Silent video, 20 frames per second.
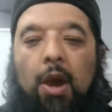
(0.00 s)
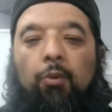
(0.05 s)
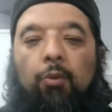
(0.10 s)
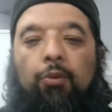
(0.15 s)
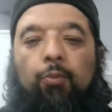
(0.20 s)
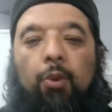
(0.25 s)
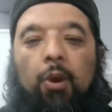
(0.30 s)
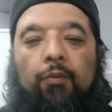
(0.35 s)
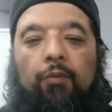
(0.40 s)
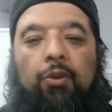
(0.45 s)
that
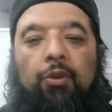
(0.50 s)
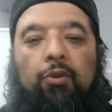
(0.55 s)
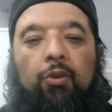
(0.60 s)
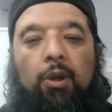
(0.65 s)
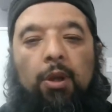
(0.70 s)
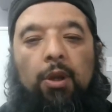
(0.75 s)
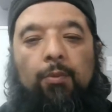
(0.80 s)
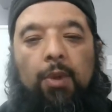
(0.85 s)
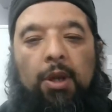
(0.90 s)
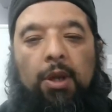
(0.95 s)
was Prophet
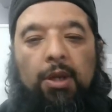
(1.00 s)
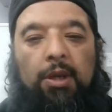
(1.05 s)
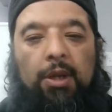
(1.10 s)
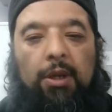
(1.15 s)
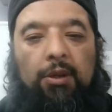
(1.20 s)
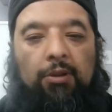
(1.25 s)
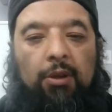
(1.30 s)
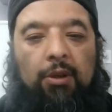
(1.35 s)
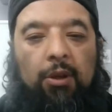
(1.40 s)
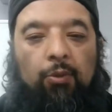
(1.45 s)
Sulaiman
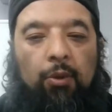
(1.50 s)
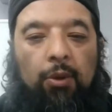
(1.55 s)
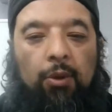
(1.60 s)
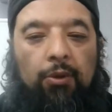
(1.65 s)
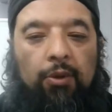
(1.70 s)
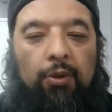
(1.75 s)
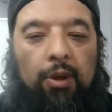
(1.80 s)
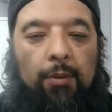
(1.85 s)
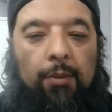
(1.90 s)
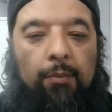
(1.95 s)
alayhi salatu
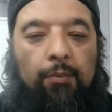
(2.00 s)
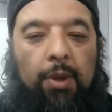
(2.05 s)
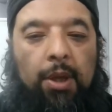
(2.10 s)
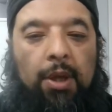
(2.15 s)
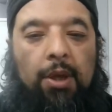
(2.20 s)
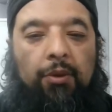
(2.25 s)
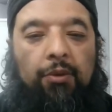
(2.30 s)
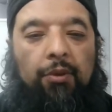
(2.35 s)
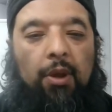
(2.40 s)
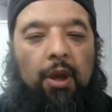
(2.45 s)
wasalam,
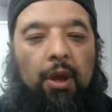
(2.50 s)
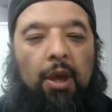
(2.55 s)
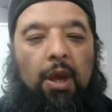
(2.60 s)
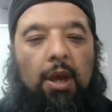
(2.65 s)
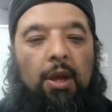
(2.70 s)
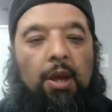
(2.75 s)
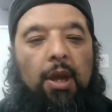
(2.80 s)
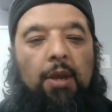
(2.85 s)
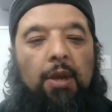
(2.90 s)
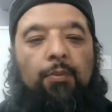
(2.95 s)
because
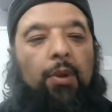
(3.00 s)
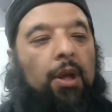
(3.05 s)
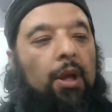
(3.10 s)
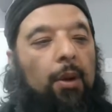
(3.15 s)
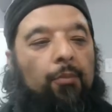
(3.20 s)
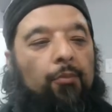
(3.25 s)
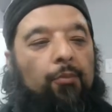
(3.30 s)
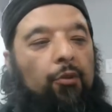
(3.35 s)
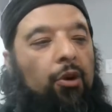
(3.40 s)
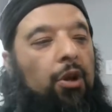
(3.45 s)
it had
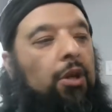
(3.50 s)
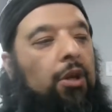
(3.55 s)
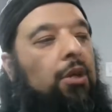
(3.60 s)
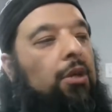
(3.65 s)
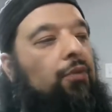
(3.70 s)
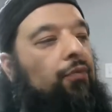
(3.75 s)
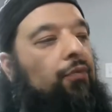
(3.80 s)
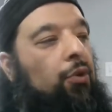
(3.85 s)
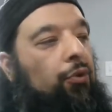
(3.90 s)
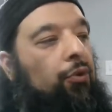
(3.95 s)
become very
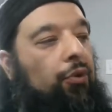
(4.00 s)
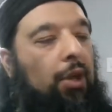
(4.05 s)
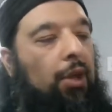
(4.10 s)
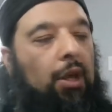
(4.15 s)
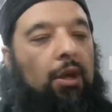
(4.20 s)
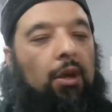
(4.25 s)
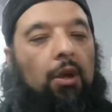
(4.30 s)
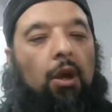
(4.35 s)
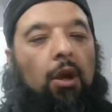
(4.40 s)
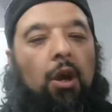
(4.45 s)

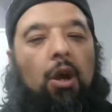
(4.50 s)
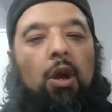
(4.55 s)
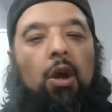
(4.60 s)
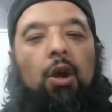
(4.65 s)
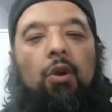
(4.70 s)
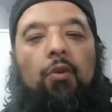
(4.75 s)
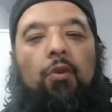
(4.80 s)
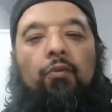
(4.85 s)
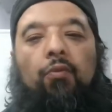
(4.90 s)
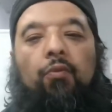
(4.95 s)
confusing
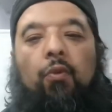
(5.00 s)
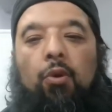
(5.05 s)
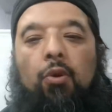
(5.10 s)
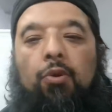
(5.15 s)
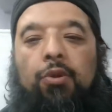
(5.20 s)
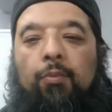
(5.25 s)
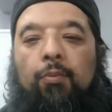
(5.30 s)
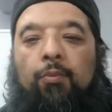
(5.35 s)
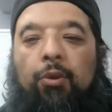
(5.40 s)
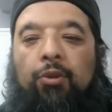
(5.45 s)

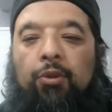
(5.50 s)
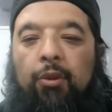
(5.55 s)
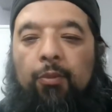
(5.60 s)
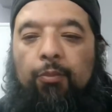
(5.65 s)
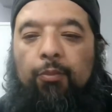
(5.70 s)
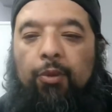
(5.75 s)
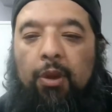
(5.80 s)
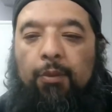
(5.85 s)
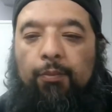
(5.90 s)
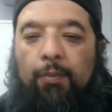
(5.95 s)
for the
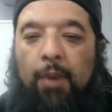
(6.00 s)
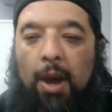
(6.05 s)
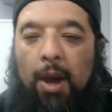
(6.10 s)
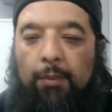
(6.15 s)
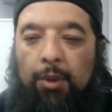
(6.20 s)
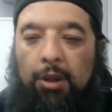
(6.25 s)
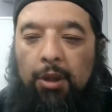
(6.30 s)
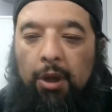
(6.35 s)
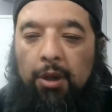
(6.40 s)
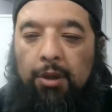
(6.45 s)
Muslims in
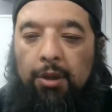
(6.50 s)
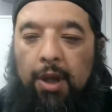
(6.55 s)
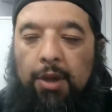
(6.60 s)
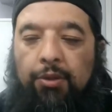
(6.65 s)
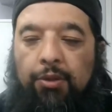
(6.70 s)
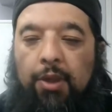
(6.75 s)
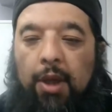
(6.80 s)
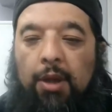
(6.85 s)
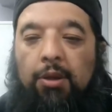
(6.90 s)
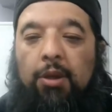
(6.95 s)
Babylon
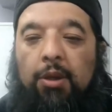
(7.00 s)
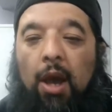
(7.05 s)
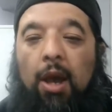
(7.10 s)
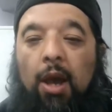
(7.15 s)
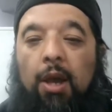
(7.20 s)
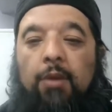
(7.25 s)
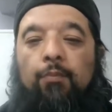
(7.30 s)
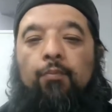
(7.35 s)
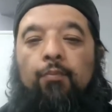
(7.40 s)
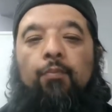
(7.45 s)
at that
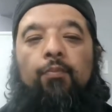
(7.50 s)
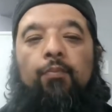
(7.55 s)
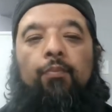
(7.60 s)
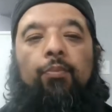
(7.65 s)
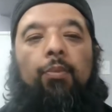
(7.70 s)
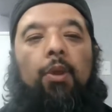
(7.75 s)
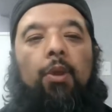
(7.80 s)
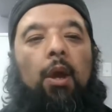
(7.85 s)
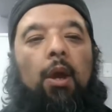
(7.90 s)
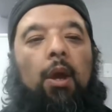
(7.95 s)
time.
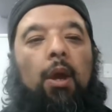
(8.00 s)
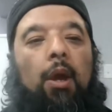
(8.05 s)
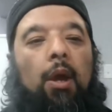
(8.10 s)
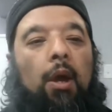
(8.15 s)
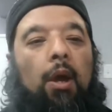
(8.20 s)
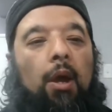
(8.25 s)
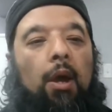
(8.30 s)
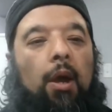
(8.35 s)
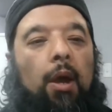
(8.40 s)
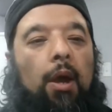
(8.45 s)

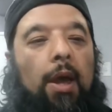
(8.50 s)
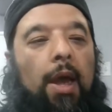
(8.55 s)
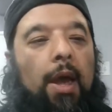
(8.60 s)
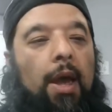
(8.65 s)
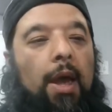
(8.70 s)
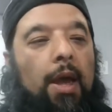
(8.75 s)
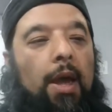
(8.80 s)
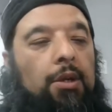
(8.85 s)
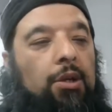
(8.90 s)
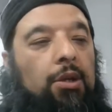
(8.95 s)

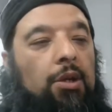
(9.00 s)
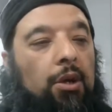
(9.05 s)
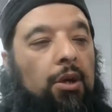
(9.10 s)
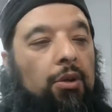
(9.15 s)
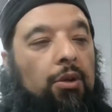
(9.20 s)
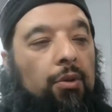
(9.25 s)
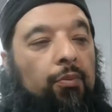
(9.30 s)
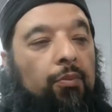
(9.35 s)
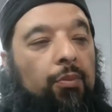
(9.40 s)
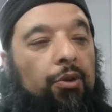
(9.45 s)
And
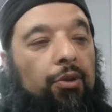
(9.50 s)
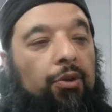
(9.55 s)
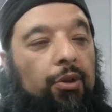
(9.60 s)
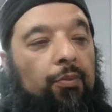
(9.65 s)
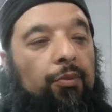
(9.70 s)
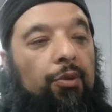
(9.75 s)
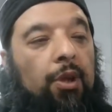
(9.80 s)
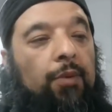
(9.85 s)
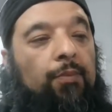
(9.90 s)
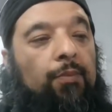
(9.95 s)
the
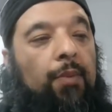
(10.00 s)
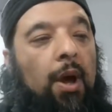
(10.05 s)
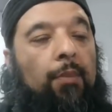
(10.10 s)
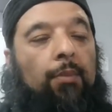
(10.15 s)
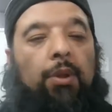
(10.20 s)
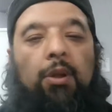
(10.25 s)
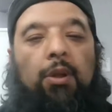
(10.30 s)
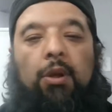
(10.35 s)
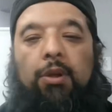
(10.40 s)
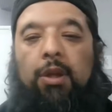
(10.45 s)
Muslims in
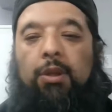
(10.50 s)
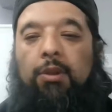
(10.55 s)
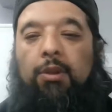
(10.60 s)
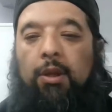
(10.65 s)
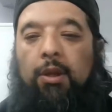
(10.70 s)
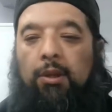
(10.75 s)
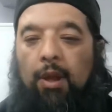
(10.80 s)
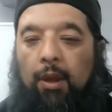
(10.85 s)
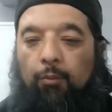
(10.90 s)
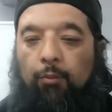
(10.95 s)
Babylon at
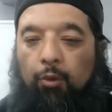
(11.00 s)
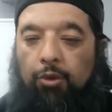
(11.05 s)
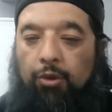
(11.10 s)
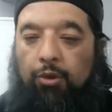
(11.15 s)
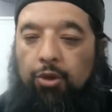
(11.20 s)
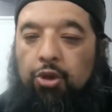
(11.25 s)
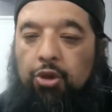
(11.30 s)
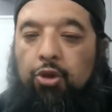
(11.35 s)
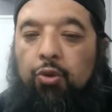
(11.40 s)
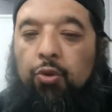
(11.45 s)
that time were
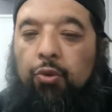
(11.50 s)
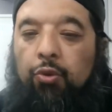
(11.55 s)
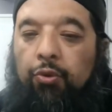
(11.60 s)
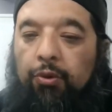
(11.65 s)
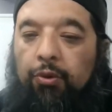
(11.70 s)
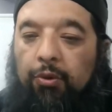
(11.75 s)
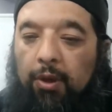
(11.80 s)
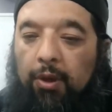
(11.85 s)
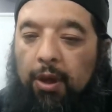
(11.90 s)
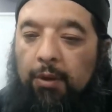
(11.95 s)
the
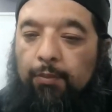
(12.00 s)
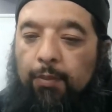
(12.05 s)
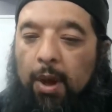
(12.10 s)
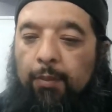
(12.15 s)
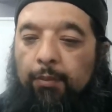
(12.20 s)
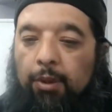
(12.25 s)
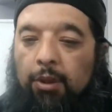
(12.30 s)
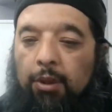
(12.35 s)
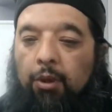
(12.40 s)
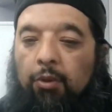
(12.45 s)
Jews in
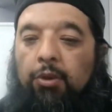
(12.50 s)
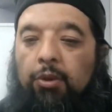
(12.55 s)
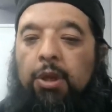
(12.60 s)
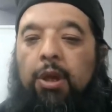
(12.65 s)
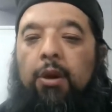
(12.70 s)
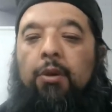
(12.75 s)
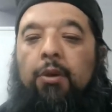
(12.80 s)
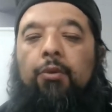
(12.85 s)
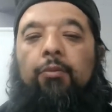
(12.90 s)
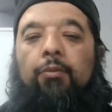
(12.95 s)

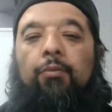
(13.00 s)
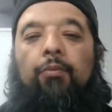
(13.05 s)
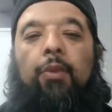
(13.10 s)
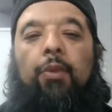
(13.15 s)
Babylonia.